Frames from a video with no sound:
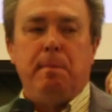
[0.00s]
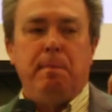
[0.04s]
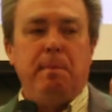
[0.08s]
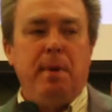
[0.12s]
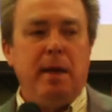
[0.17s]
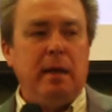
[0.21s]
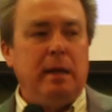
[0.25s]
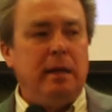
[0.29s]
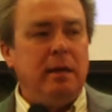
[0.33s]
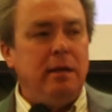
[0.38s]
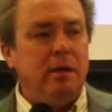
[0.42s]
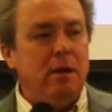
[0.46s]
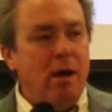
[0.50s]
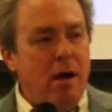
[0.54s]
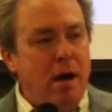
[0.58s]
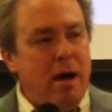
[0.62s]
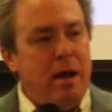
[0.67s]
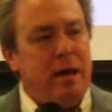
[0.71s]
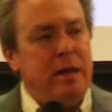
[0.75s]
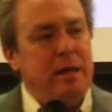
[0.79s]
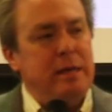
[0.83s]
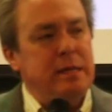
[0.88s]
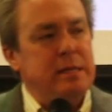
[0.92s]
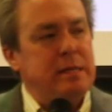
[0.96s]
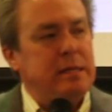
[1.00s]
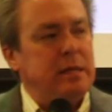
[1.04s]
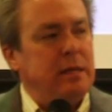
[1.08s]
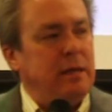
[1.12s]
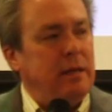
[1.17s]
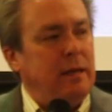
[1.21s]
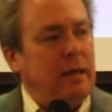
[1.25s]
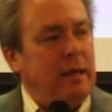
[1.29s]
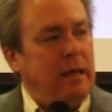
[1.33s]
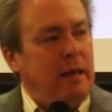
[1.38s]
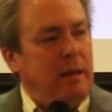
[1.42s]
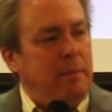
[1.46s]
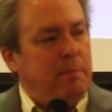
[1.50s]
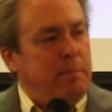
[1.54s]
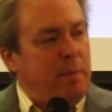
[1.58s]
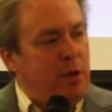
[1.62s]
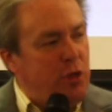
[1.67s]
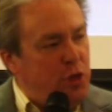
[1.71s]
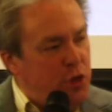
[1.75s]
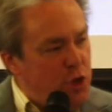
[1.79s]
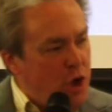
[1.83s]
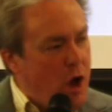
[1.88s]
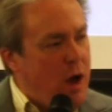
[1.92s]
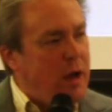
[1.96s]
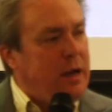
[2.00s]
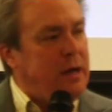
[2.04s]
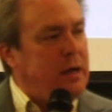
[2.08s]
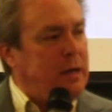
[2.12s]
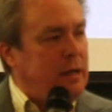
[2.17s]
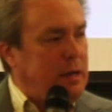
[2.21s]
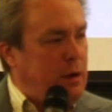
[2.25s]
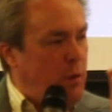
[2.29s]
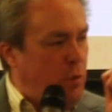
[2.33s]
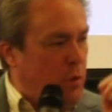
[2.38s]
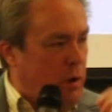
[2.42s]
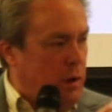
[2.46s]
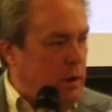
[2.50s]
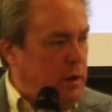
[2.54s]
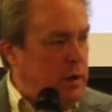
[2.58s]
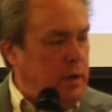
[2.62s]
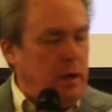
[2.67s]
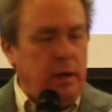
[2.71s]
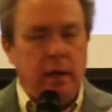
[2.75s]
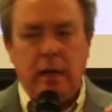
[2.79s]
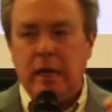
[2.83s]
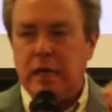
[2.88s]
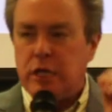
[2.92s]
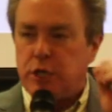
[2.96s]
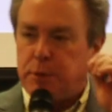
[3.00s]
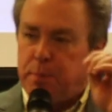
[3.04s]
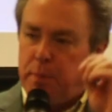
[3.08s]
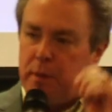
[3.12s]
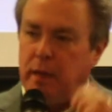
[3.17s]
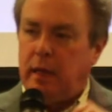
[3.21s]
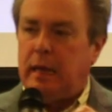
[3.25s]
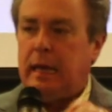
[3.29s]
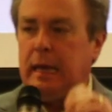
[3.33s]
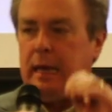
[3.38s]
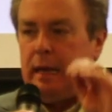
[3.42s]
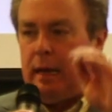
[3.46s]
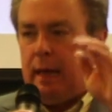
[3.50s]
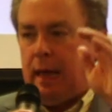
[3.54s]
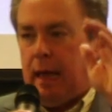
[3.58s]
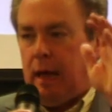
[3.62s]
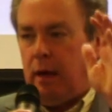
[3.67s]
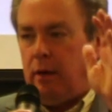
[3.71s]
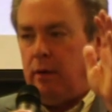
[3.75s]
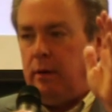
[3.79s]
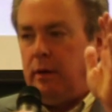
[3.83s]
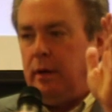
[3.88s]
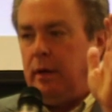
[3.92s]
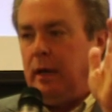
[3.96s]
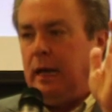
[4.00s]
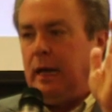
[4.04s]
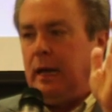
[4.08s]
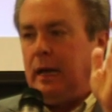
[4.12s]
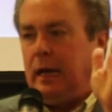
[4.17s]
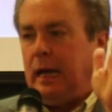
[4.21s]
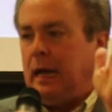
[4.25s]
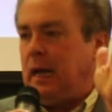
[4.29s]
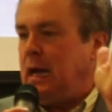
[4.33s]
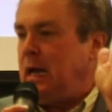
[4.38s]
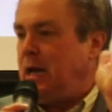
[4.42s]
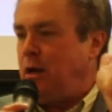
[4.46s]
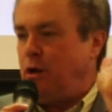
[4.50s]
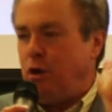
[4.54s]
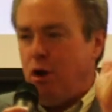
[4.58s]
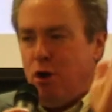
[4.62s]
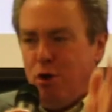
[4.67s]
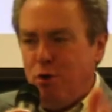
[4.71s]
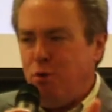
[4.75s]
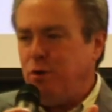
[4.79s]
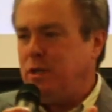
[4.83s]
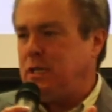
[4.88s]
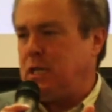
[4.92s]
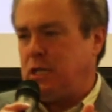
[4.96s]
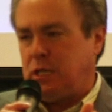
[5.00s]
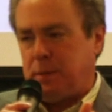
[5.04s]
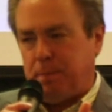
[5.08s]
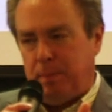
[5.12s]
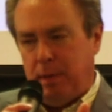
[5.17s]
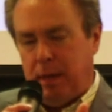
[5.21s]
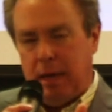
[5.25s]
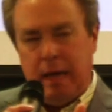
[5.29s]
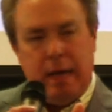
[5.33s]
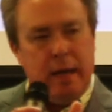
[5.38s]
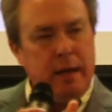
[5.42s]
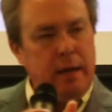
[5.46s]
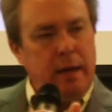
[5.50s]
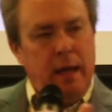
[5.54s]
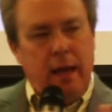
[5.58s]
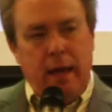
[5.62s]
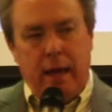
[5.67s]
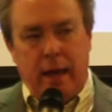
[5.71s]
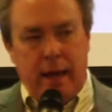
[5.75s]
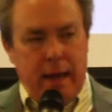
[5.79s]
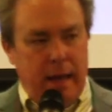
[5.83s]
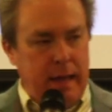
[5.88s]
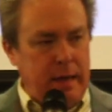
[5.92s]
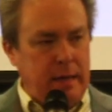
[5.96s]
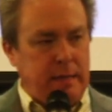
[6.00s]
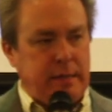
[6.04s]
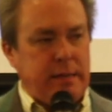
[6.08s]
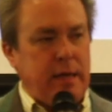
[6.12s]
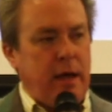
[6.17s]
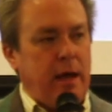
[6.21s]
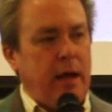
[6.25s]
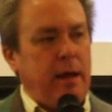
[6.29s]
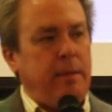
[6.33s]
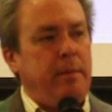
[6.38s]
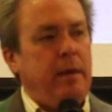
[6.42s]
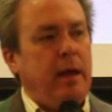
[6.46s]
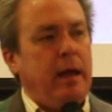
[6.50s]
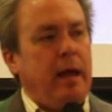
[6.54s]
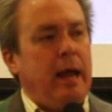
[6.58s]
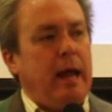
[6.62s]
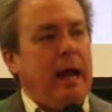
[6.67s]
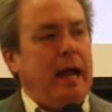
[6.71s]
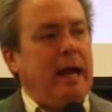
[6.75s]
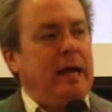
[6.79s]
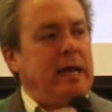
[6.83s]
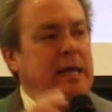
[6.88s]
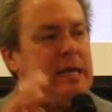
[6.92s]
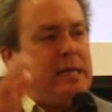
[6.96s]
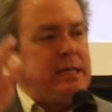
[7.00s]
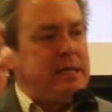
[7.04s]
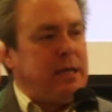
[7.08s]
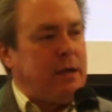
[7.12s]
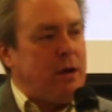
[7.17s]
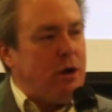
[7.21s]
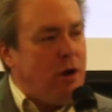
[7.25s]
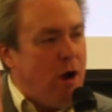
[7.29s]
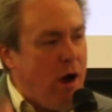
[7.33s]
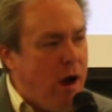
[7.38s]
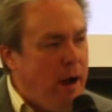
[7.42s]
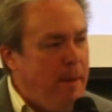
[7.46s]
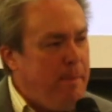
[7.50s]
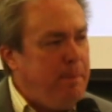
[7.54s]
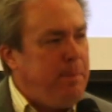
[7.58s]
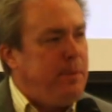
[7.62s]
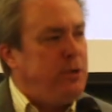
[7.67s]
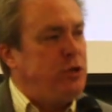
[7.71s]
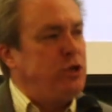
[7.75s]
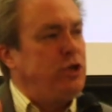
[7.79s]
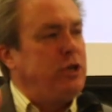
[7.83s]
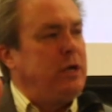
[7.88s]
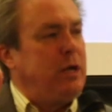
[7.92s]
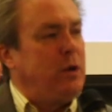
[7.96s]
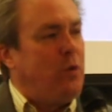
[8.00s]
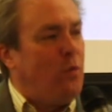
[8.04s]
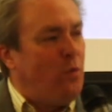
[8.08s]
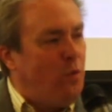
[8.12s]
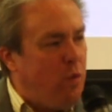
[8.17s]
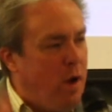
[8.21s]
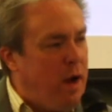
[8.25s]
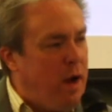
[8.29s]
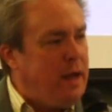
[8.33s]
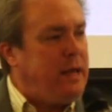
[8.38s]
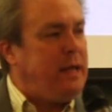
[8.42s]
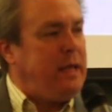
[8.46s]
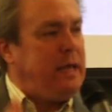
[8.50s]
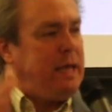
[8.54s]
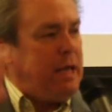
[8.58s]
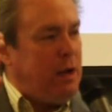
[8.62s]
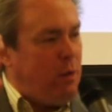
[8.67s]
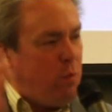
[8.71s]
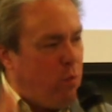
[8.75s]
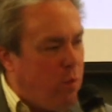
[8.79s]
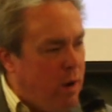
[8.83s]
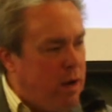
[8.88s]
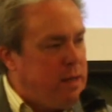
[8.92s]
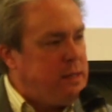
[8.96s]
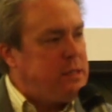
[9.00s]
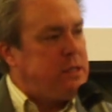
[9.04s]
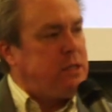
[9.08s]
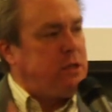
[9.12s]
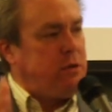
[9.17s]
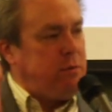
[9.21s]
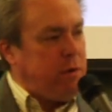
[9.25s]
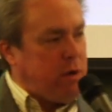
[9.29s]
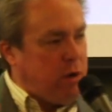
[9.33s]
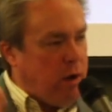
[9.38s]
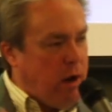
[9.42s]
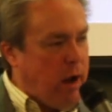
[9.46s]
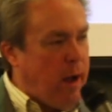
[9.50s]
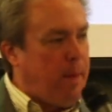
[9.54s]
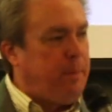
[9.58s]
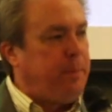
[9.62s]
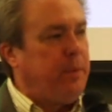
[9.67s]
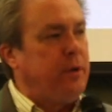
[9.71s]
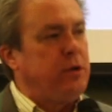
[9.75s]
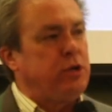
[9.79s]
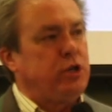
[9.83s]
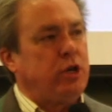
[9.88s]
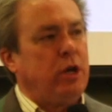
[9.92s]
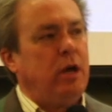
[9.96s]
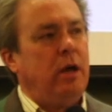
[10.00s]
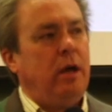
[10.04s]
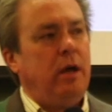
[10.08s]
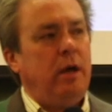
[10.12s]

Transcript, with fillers: But God is methodically working His plan out, and and He knows His plan ahead of time, and He's accomplishing what He wants to accomplish